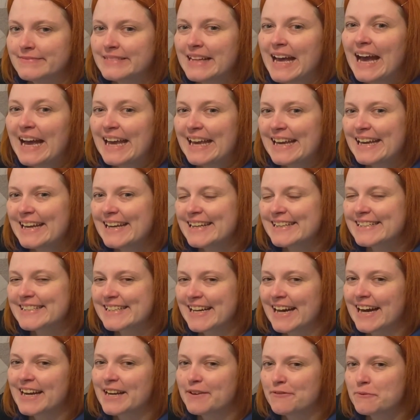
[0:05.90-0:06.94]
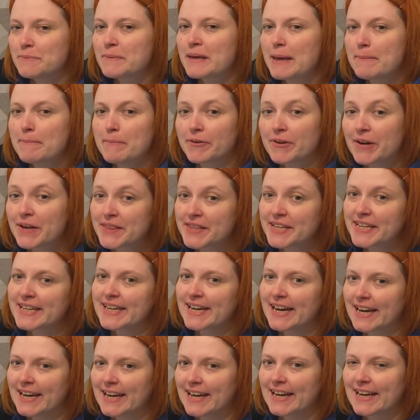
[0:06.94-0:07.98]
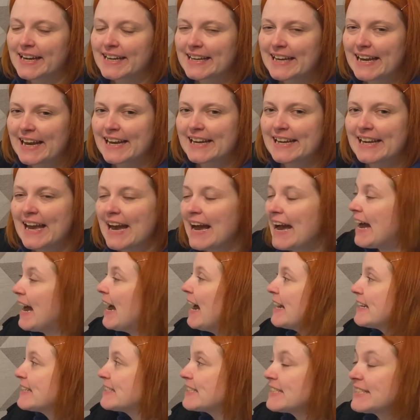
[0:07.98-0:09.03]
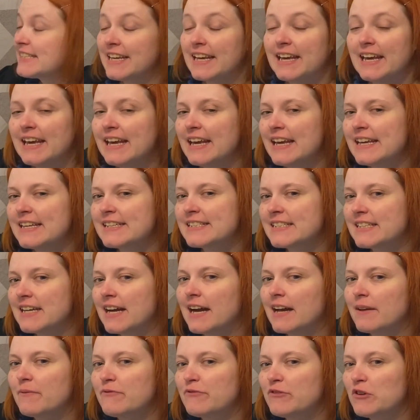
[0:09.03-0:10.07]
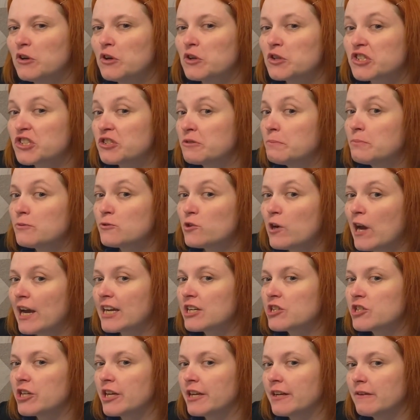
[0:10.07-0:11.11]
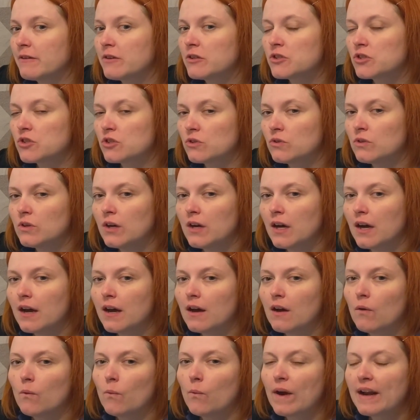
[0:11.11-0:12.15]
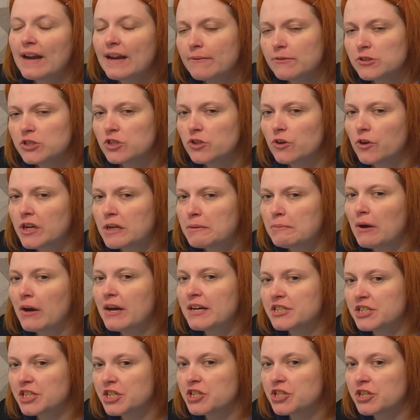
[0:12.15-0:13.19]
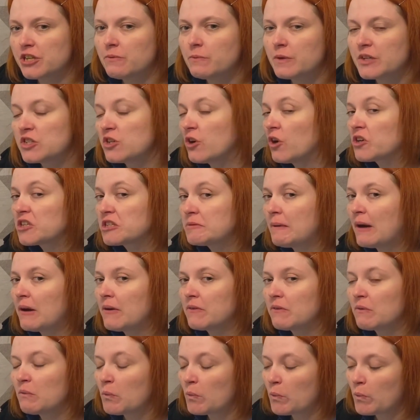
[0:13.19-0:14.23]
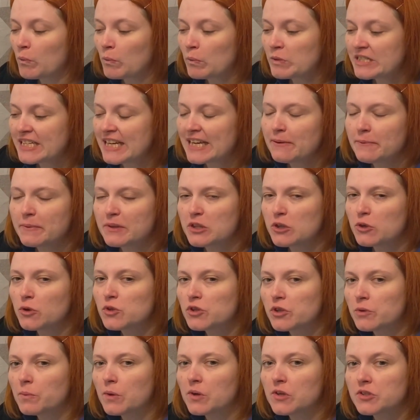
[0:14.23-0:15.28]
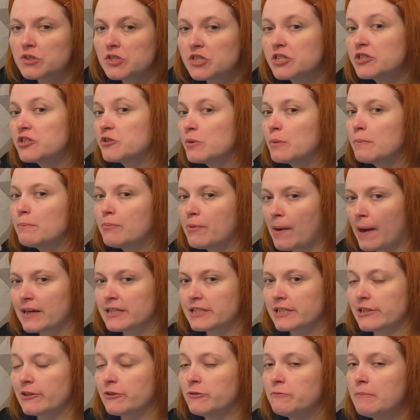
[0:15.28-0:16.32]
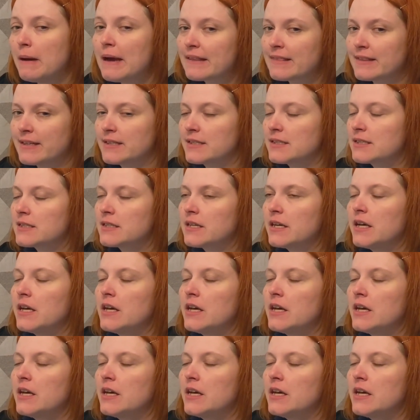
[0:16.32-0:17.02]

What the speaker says: Hiya, it's Carly from Kip McGrath Carlisle again, and today is time for subtraction. So when I was talking about addition, we talked about dealing with younger ones and doing practical methods.